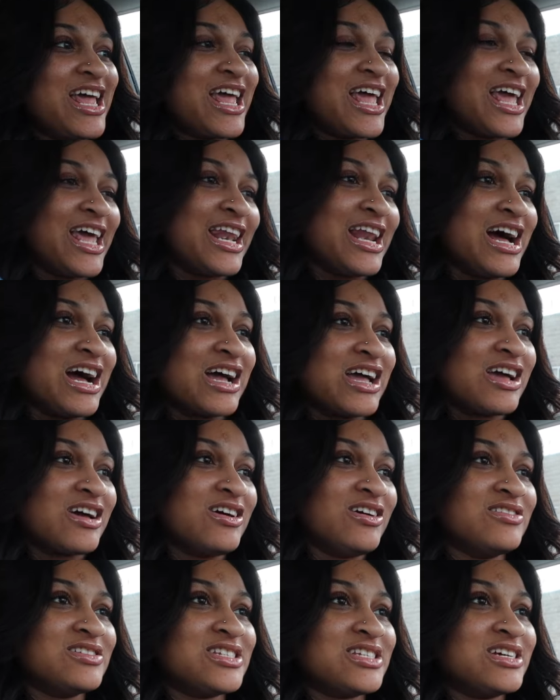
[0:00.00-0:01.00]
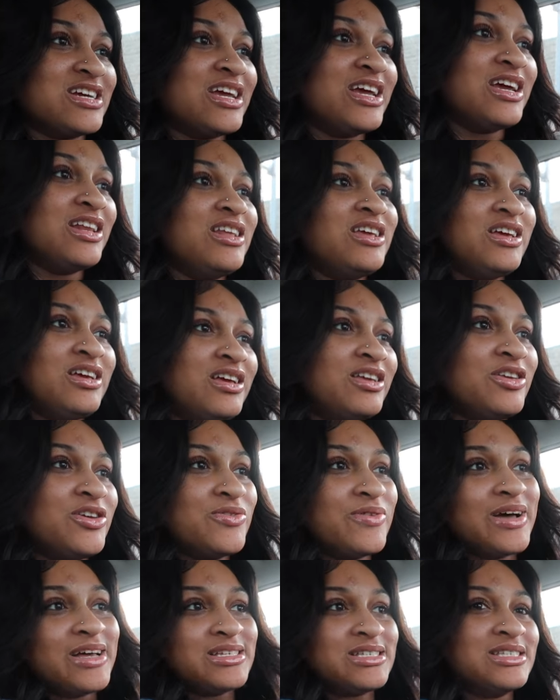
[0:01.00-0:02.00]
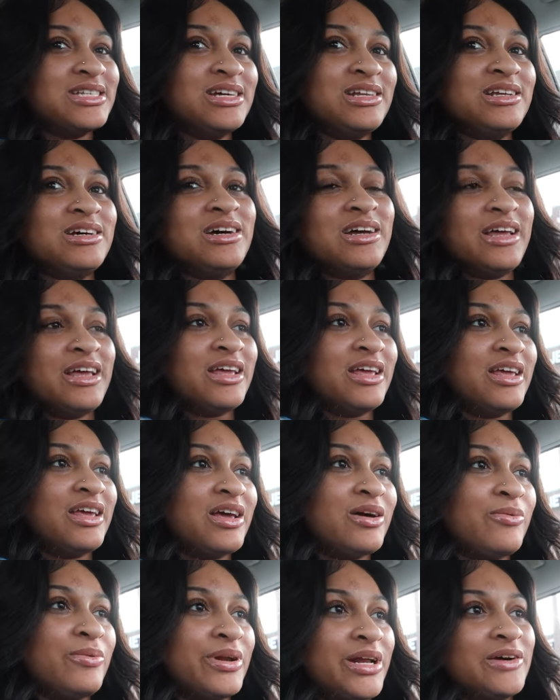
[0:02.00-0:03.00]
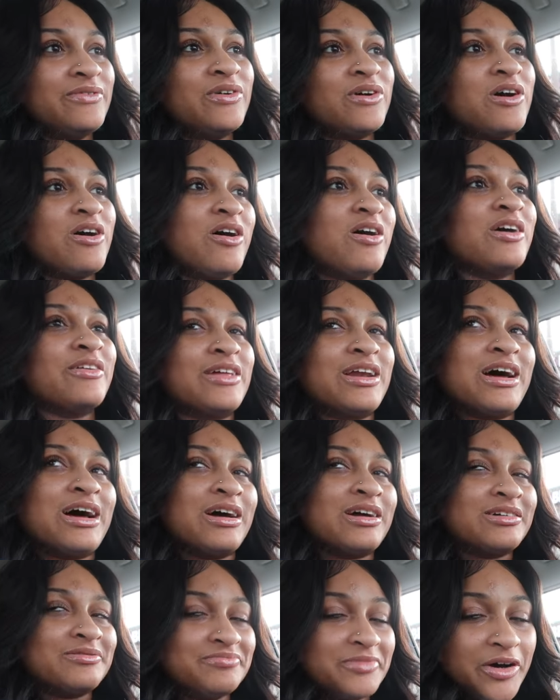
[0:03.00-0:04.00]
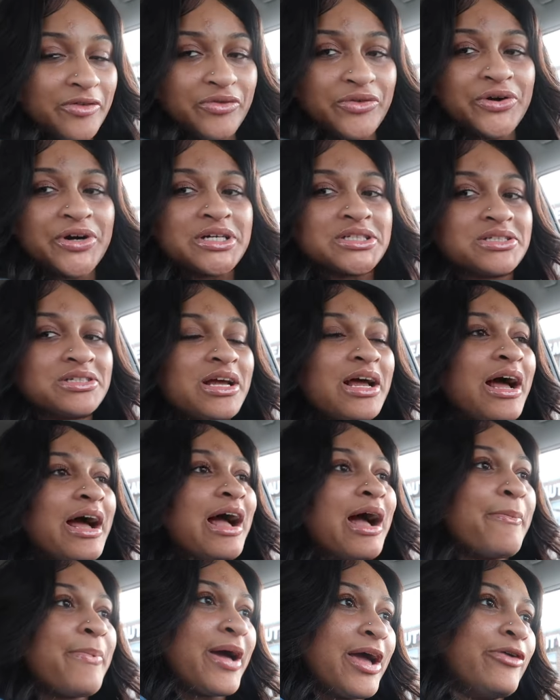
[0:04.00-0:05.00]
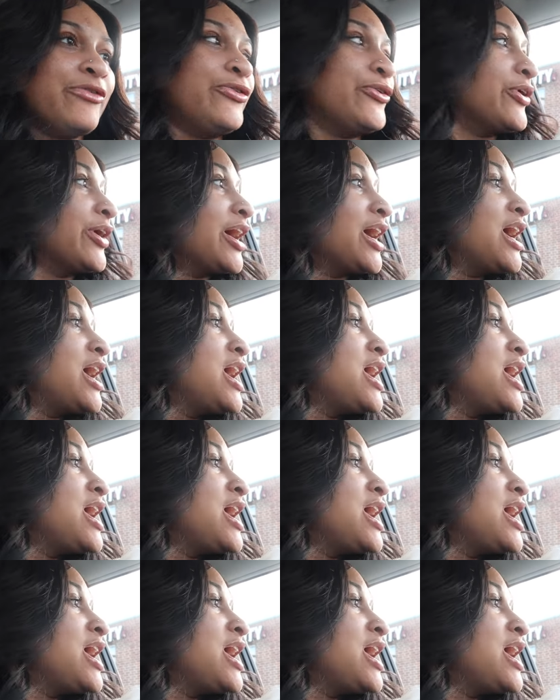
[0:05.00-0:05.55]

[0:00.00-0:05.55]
and I can go to any US dealer and get whatever car that I pay for.